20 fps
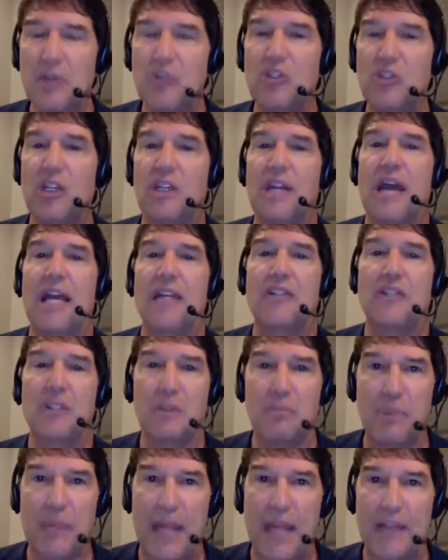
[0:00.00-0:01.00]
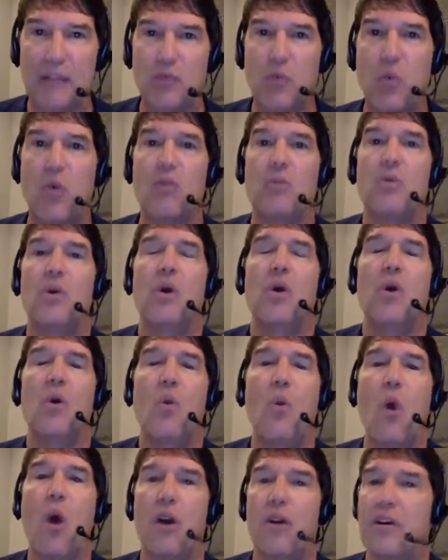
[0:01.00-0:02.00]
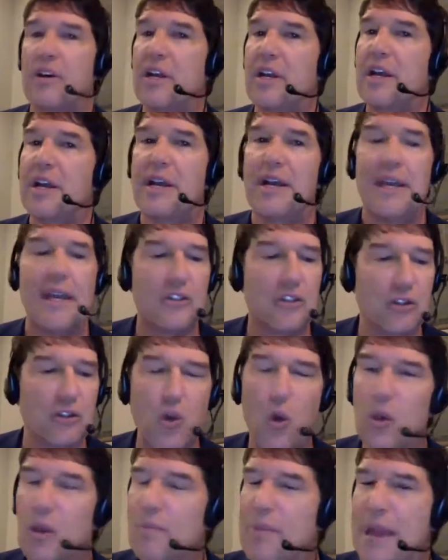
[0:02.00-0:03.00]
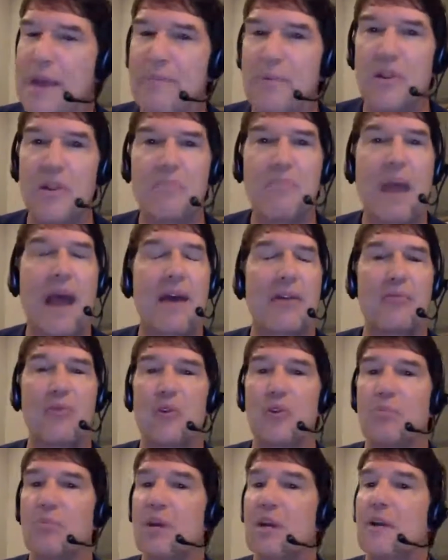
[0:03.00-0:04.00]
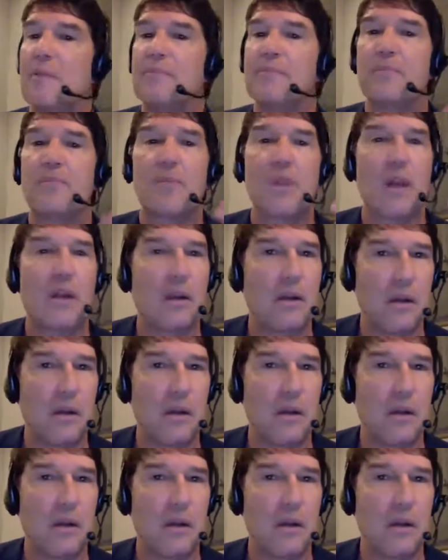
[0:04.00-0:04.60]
Is the music nice? Are the plants watered? Is there toilet paper in the bathroom?